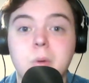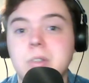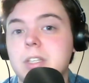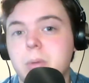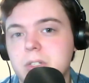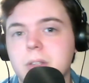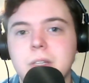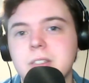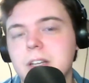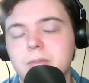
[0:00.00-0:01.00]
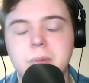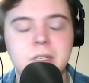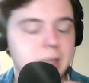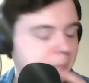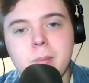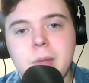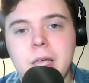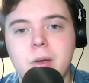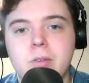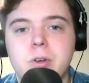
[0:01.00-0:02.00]
I won't say which, though. That's not for me to say.
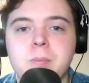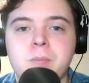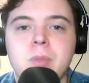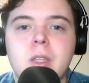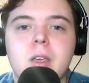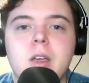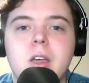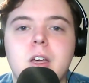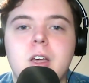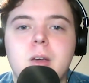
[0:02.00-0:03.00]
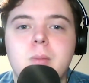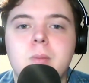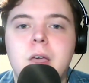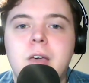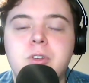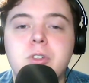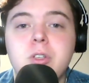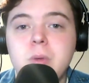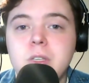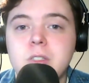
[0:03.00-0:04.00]
However, after
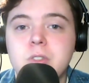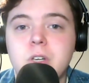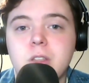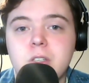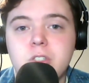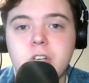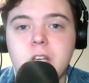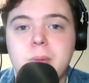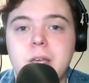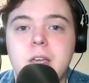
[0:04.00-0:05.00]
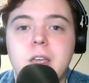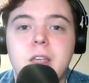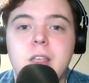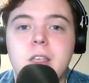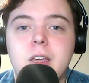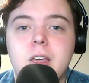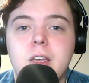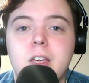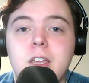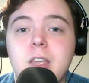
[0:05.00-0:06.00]
2 weeks of starting this job,
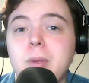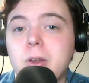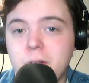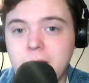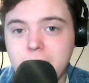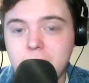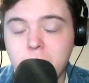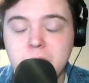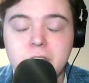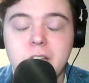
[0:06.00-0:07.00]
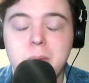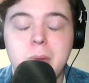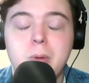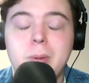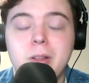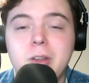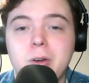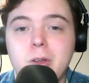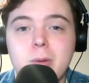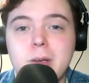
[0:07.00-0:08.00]
I got hit by a hurricane, which a lot of people apparently
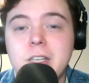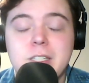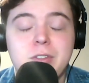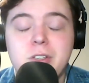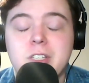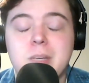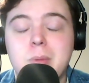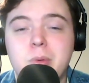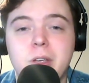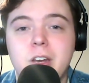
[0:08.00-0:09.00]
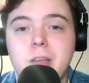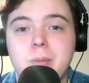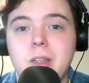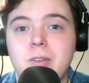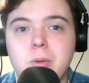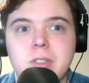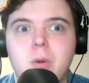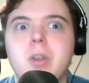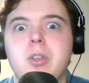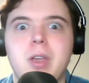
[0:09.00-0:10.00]
don't know about because every single time I bring it up, everyone's
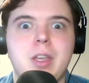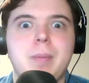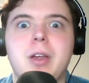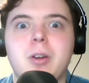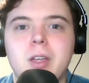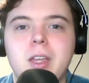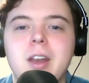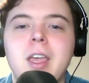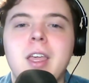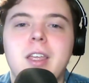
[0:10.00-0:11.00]
like, what, you got hit by a hurricane?